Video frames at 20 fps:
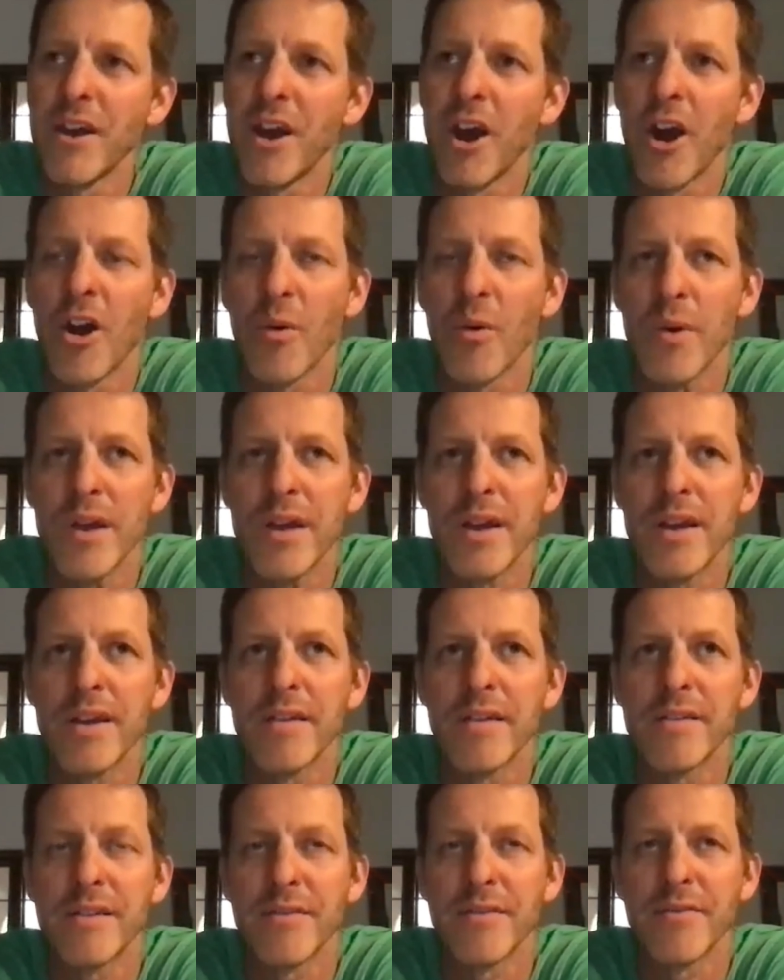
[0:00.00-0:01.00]
are
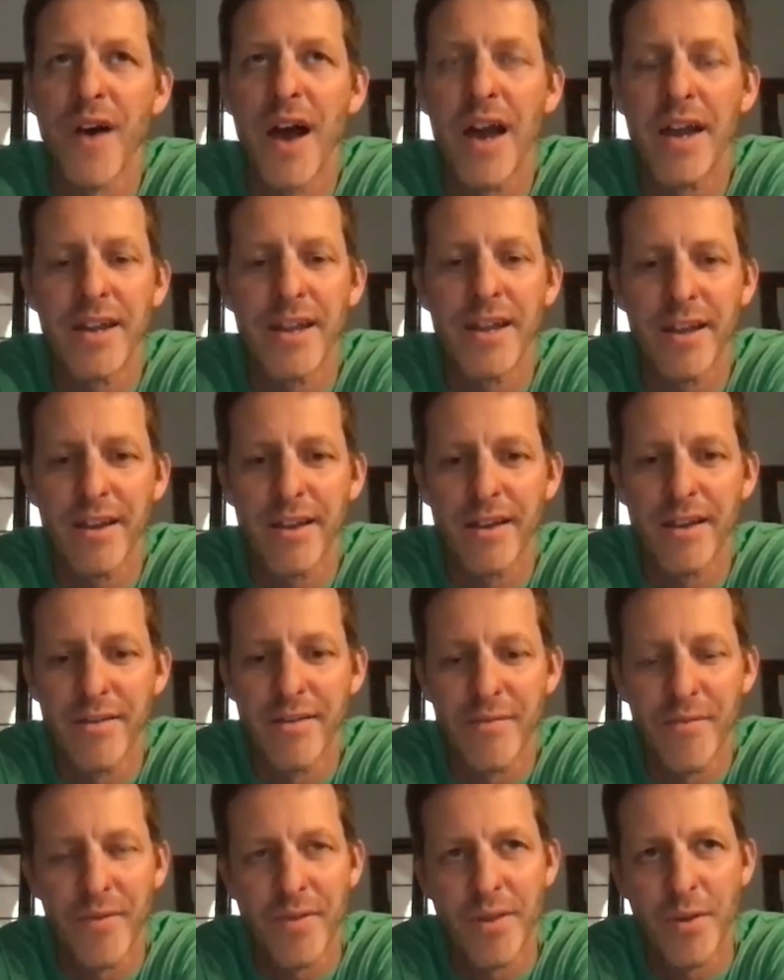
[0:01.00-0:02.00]
we
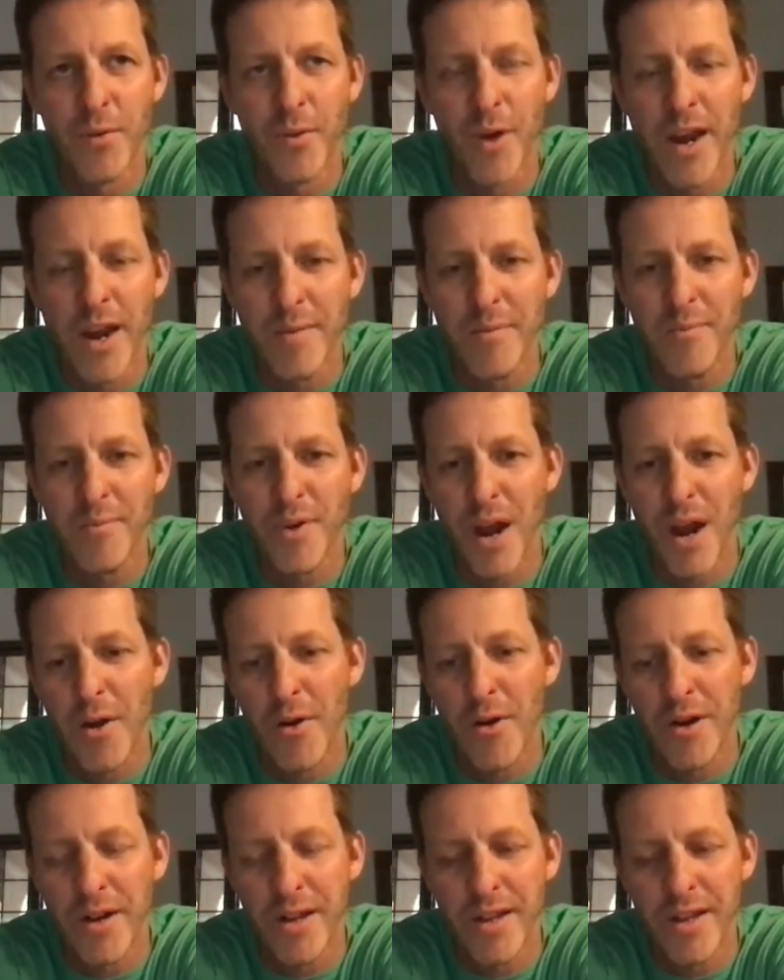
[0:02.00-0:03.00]
defining the right
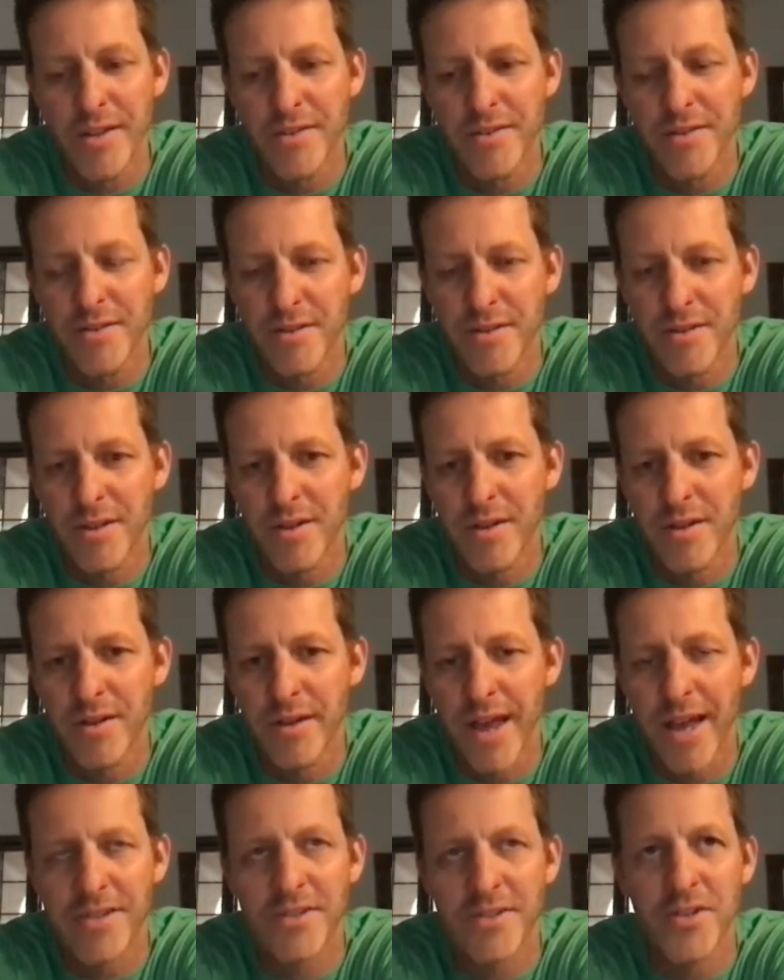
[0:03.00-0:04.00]
priorities to
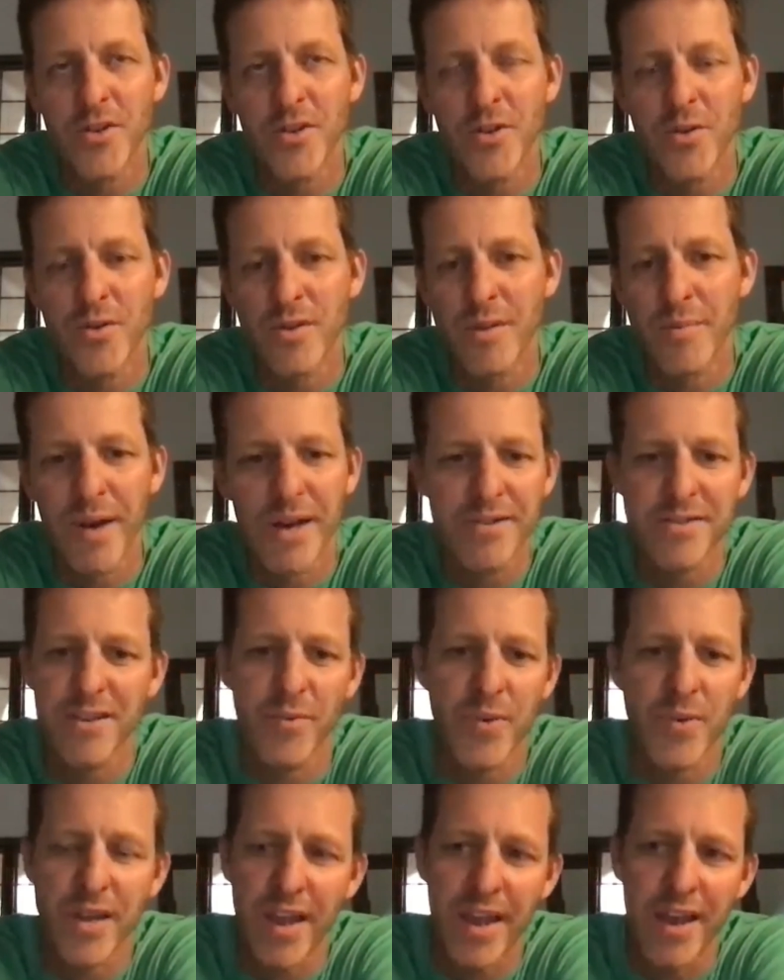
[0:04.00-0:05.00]
execute the best that
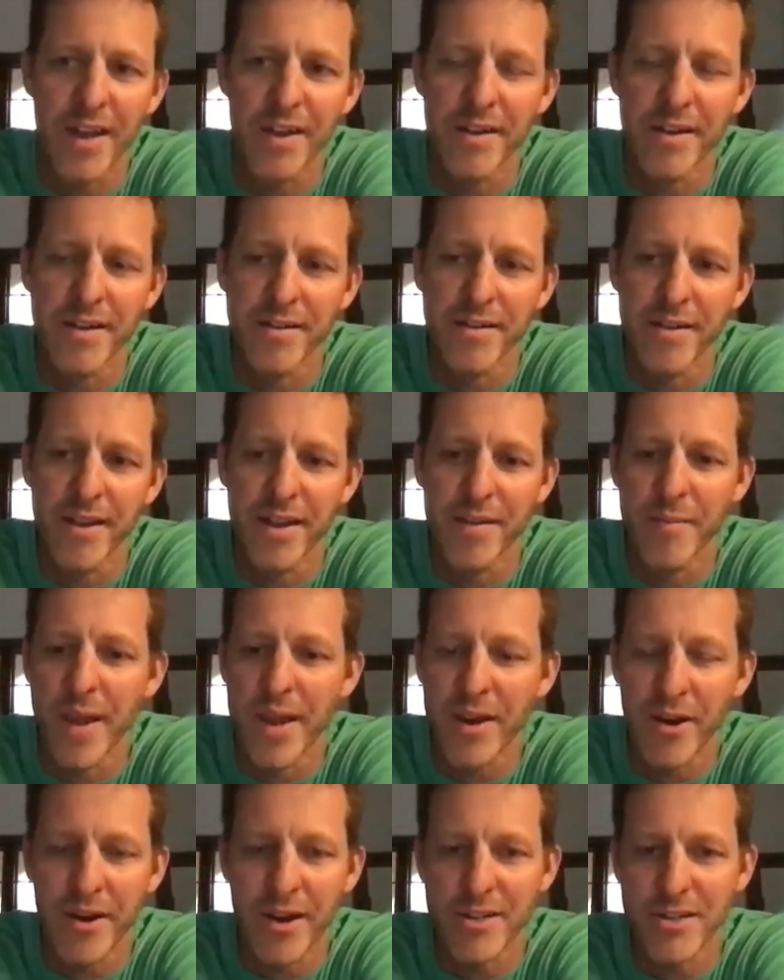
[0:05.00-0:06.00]
we can and make
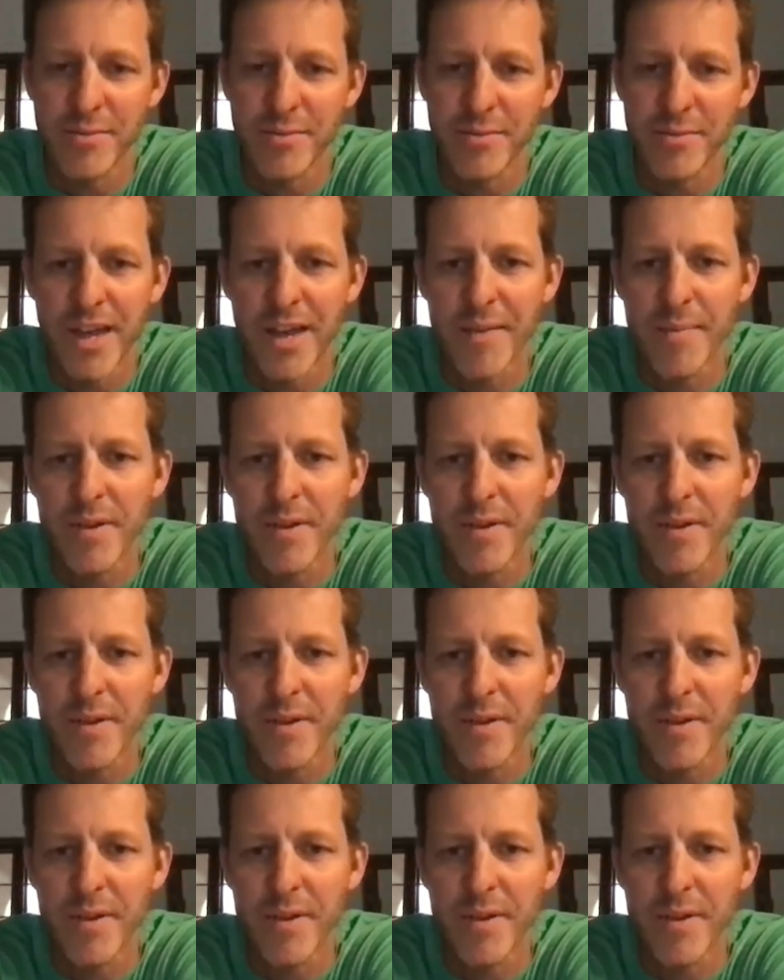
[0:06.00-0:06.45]
our customers happy?